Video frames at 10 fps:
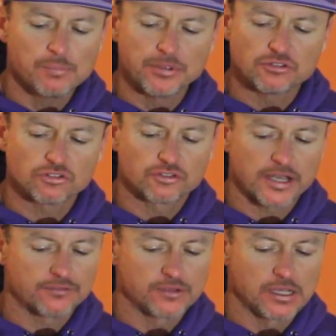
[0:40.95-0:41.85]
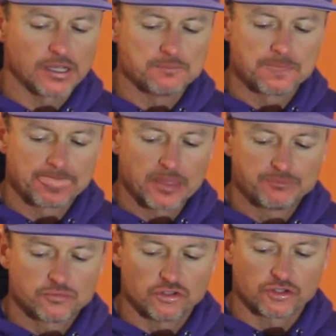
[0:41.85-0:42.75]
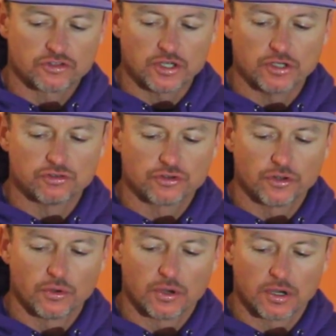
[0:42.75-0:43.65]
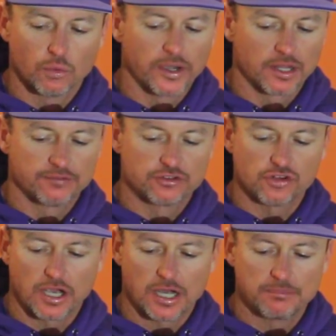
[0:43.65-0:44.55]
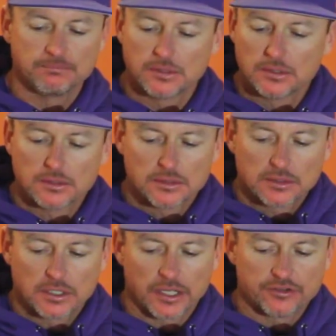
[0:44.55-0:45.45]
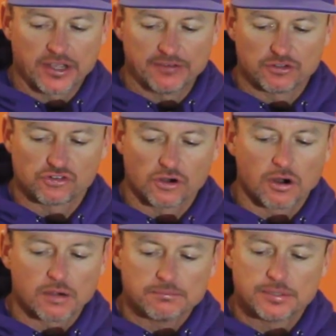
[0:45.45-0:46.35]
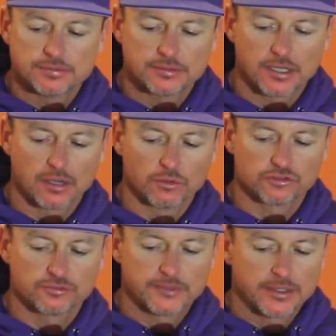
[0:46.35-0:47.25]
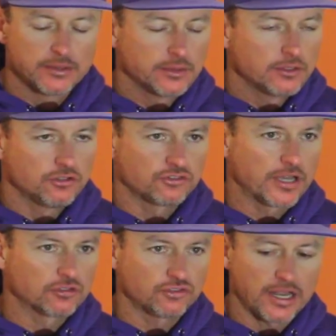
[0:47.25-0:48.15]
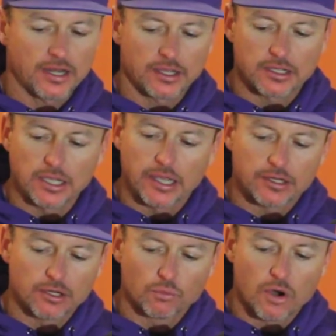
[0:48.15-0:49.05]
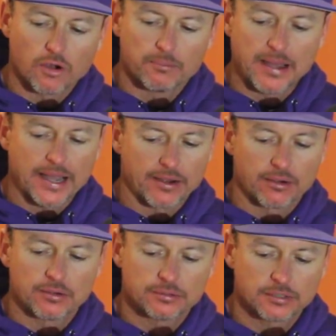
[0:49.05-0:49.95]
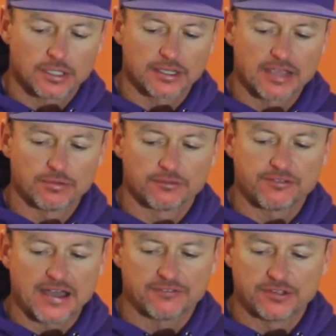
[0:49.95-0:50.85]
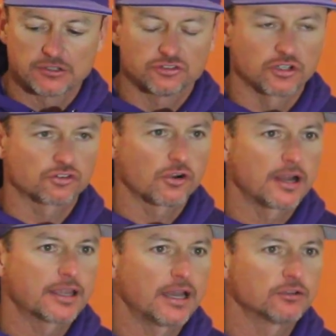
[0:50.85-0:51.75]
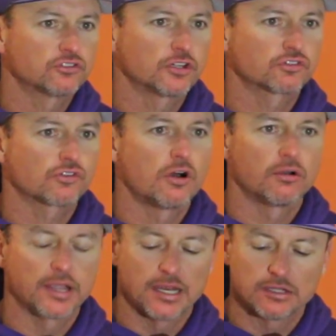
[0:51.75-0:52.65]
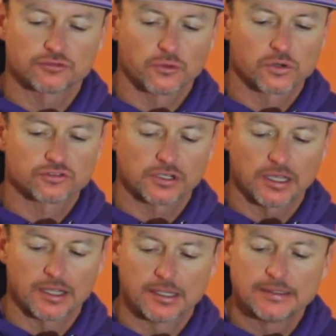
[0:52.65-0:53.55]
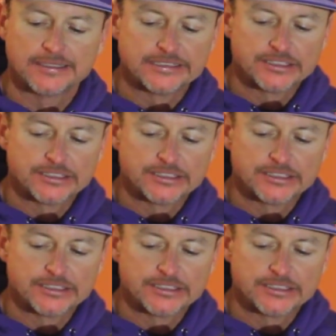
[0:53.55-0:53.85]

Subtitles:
Pitching staff again just continues to do a well of a job. Davis Sharp was just outstanding again. Didn't walk a batter. Gave up 5 hits, 6 strikeouts, 6 strong innings for us again.